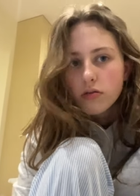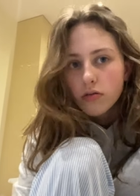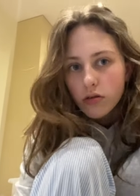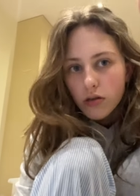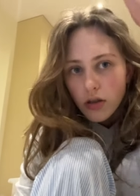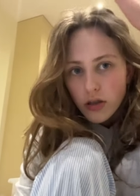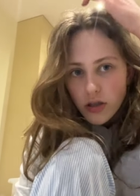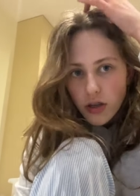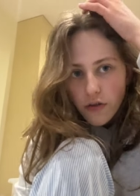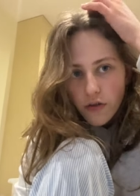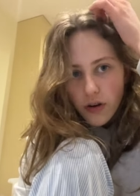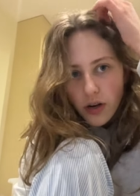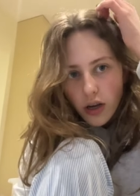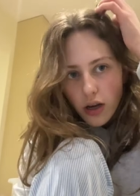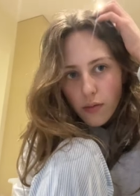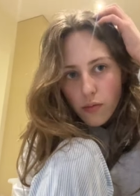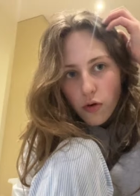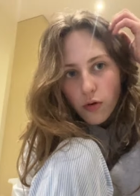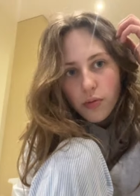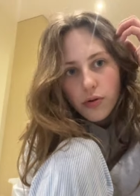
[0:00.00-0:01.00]
because I feel like
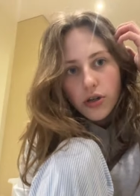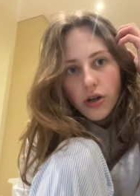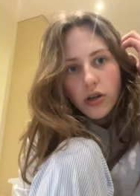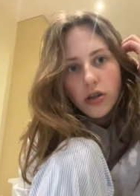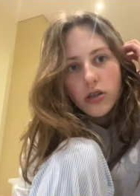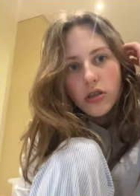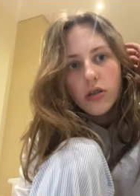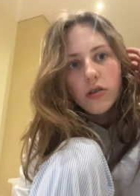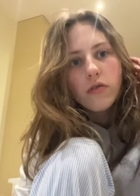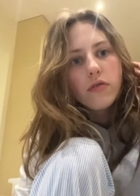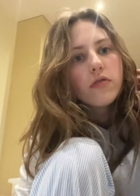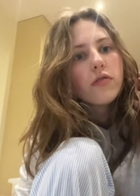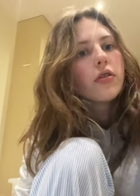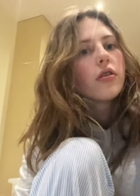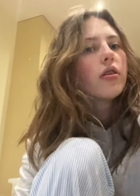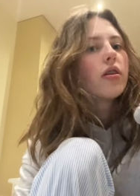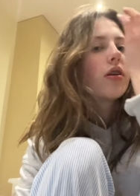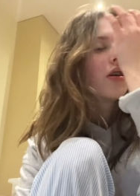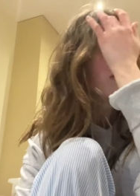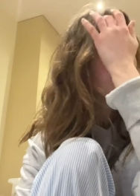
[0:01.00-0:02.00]
I'm more productive in
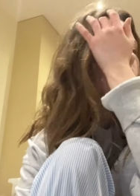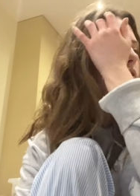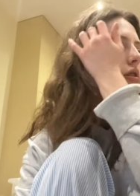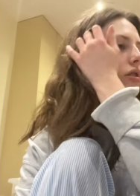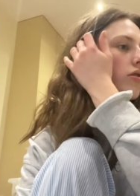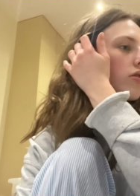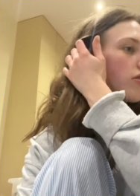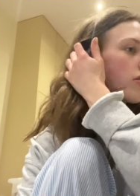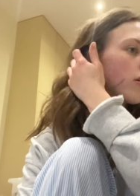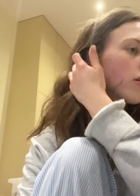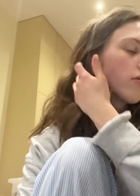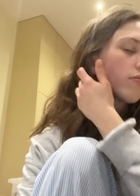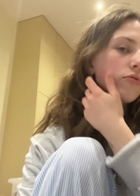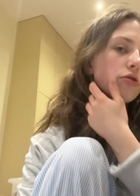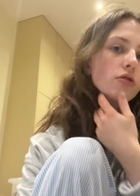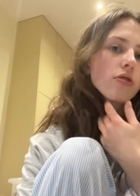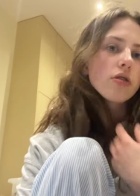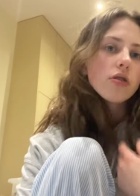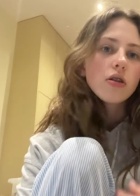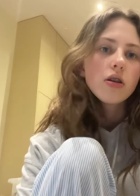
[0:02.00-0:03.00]
the evenings than I am
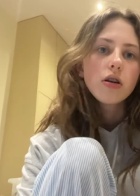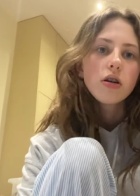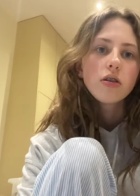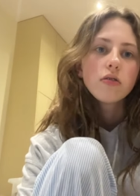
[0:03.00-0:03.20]
during the day.